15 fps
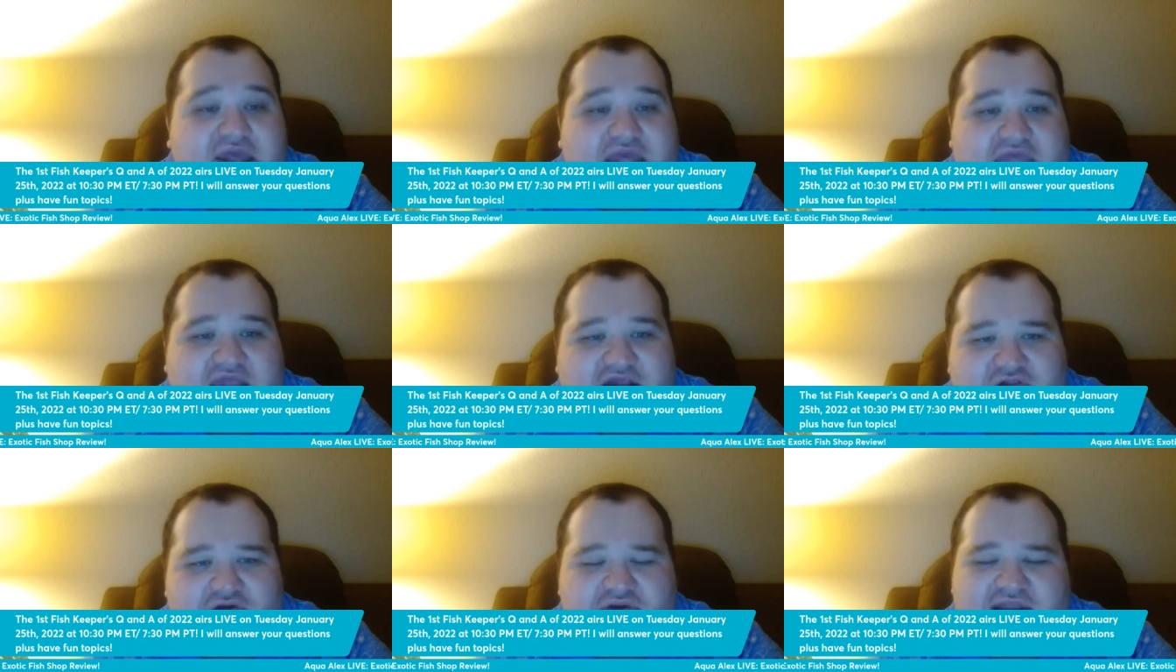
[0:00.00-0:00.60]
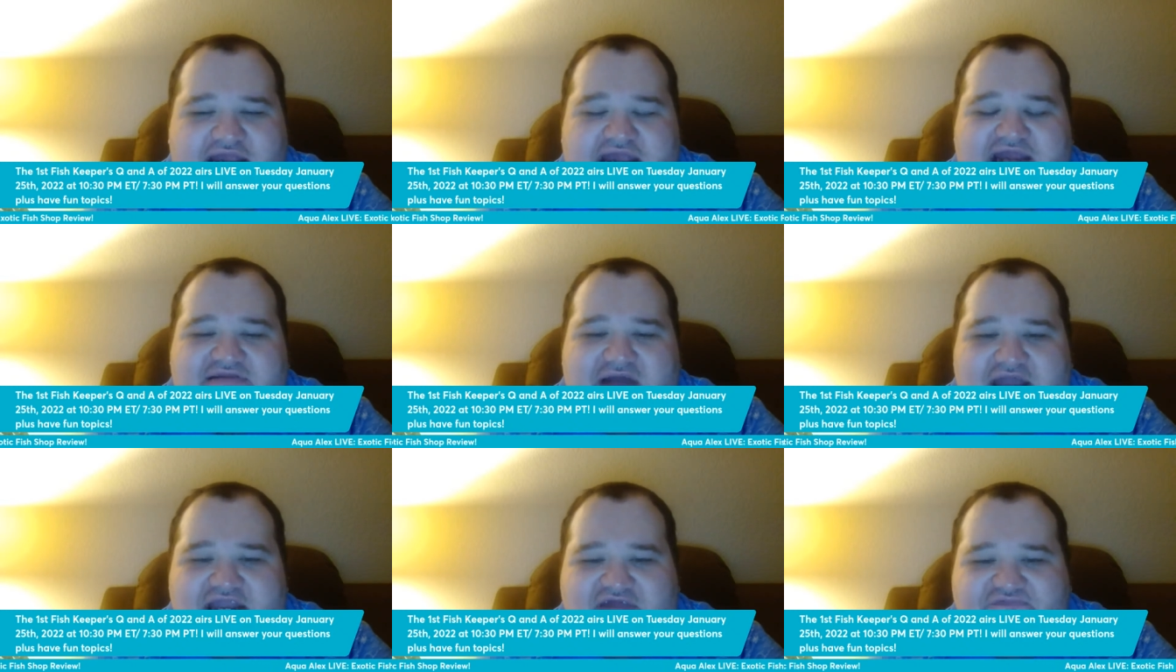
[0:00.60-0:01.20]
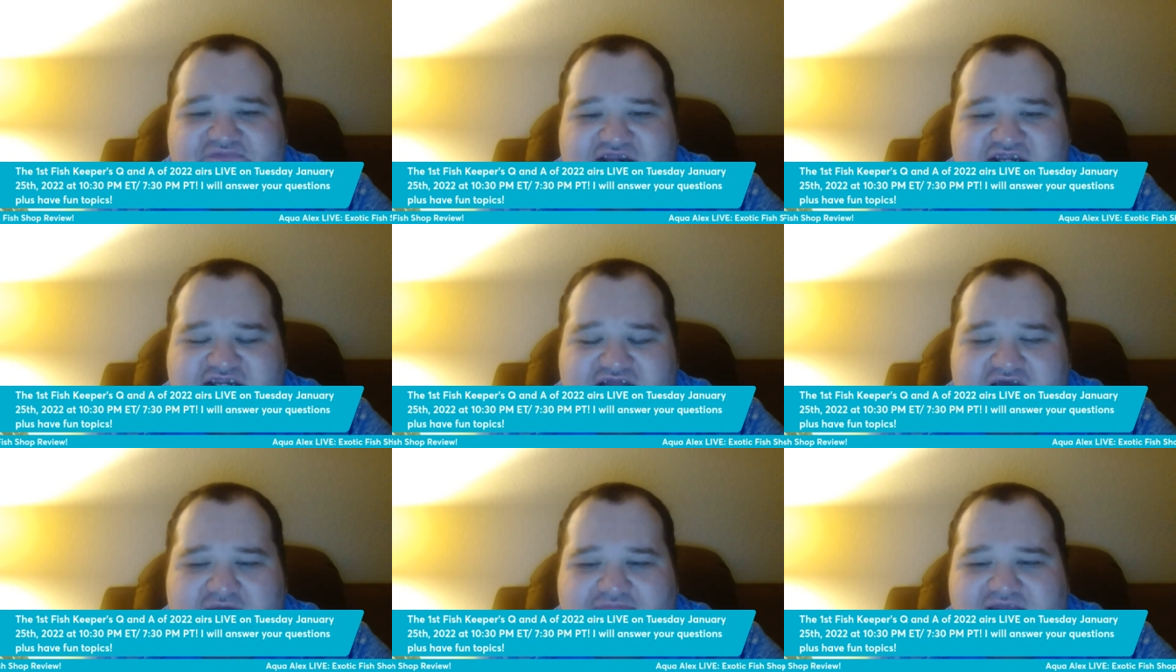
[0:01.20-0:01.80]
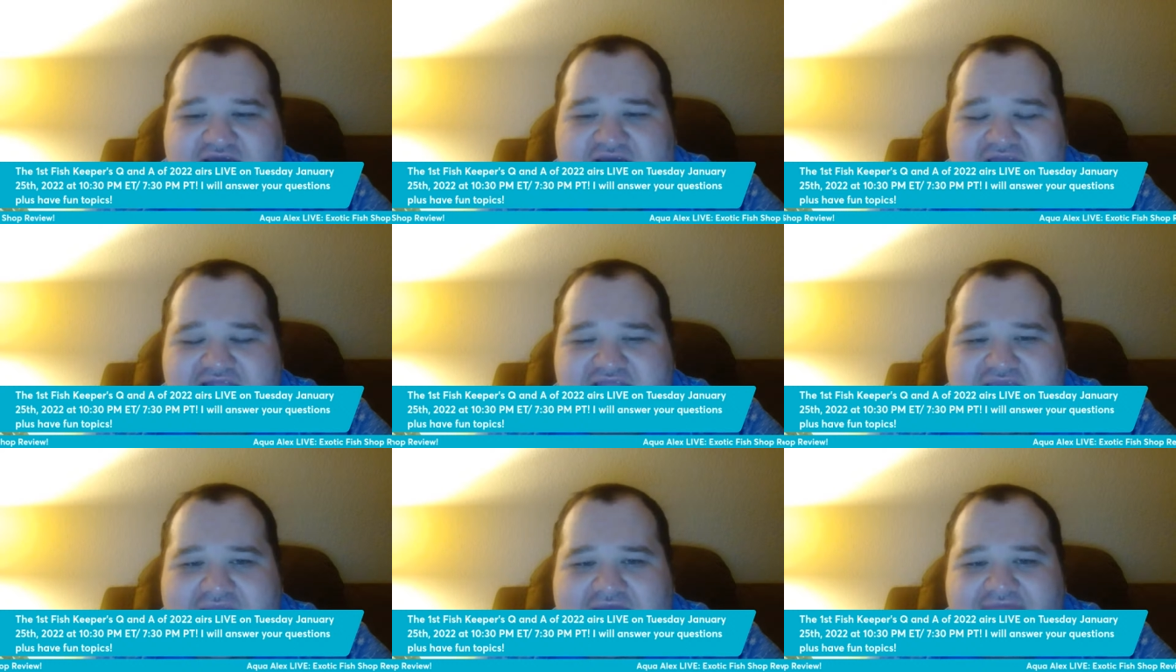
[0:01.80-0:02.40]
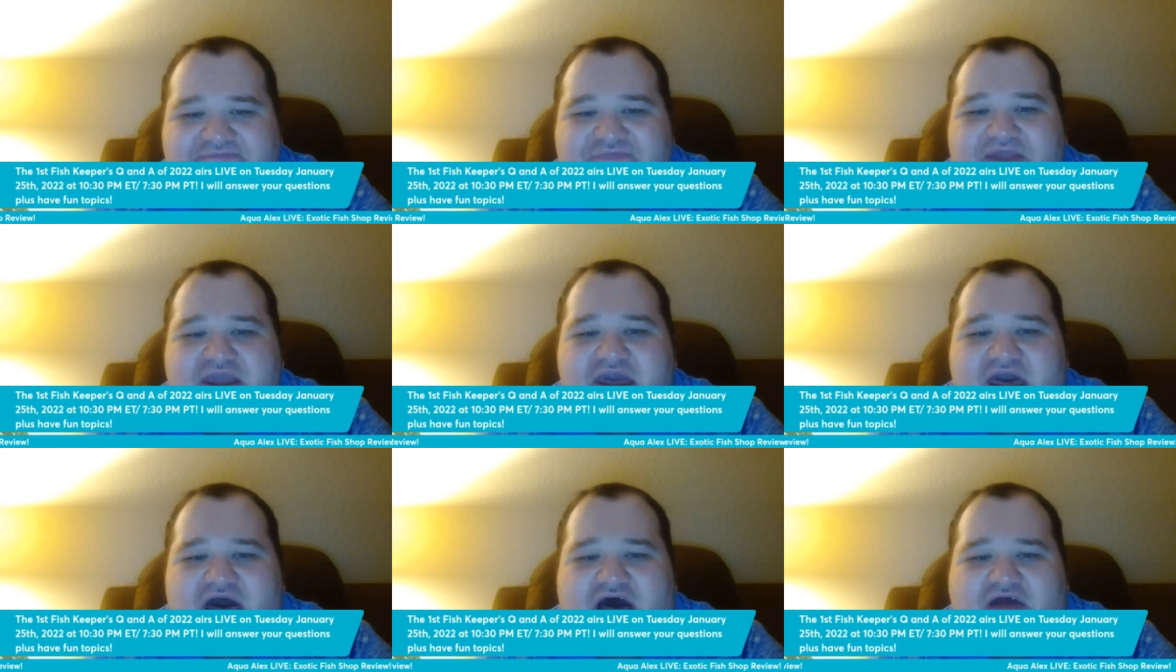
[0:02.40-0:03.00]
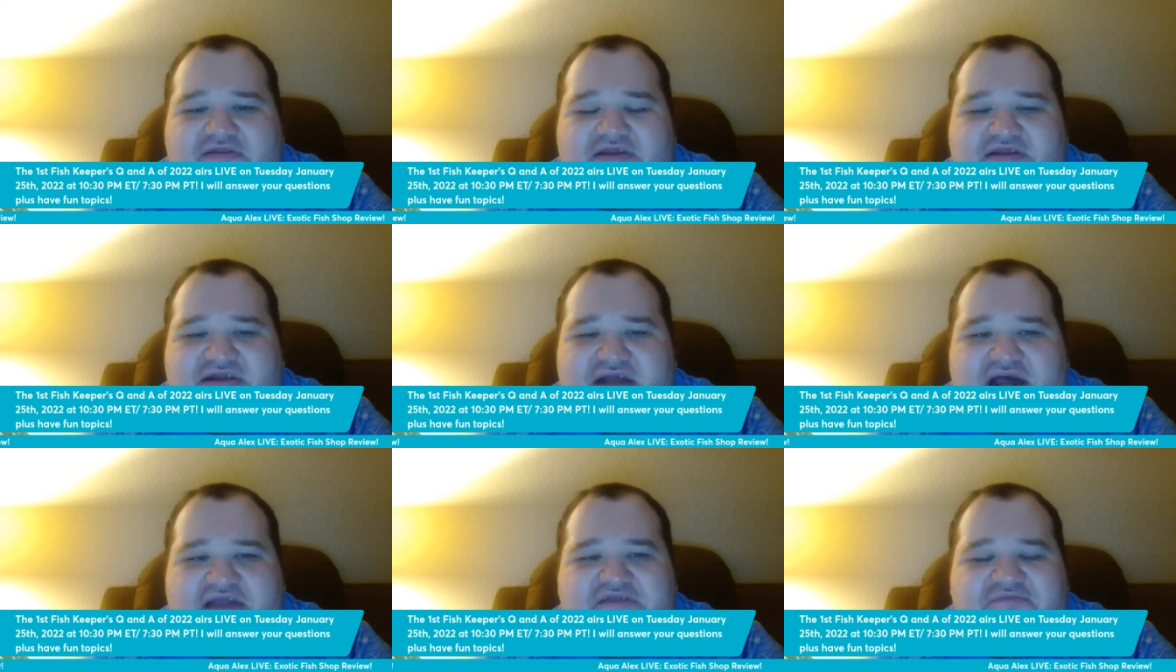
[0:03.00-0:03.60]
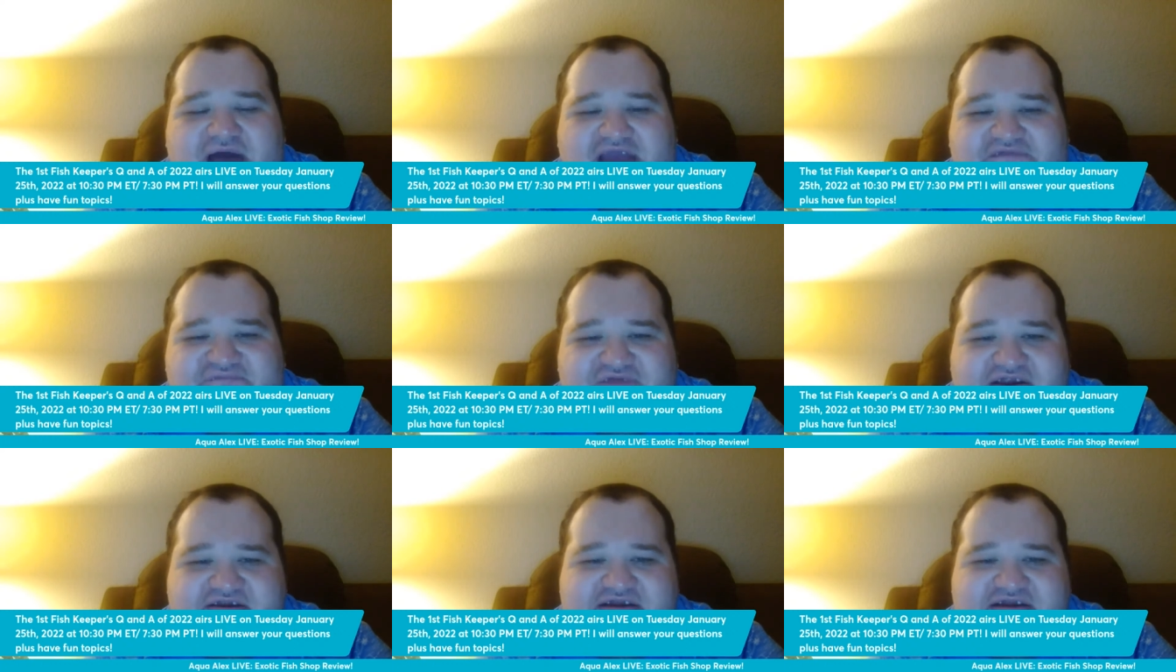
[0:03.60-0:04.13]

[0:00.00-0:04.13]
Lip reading: including exoticfishshop.net. I'll discuss my fish